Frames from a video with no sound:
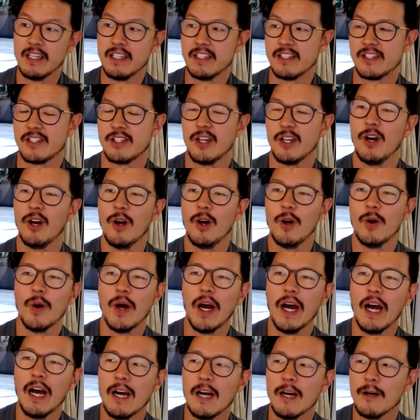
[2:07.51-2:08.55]
So
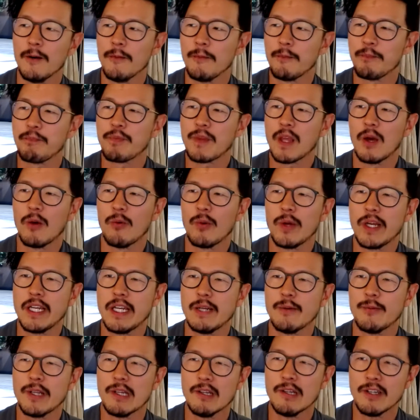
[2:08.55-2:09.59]
um, we,
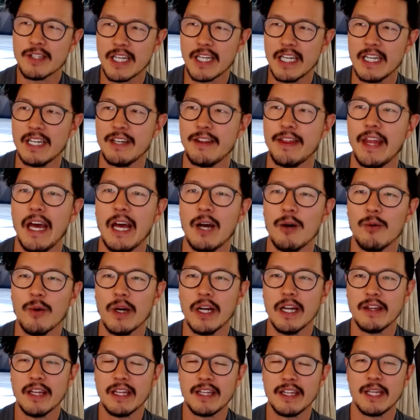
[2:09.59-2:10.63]
we looked at it that
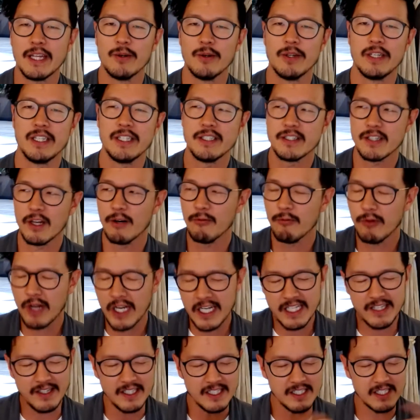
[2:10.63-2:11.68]
way, that there are these
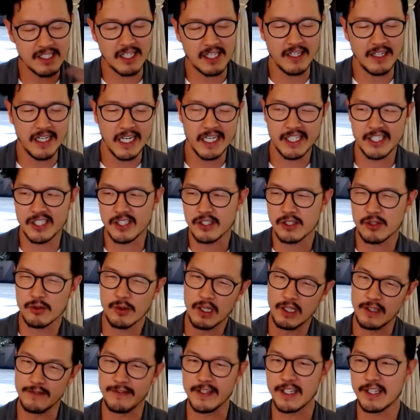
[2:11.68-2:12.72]
already these connections to
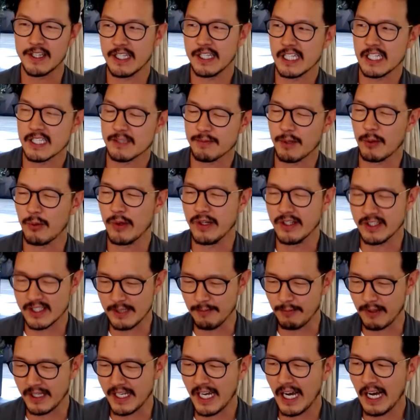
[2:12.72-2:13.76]
all living things, but we are
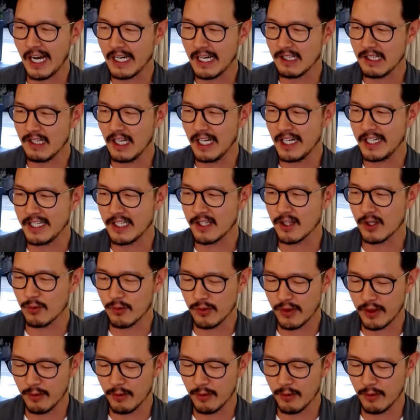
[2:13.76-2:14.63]
simply highlighting the,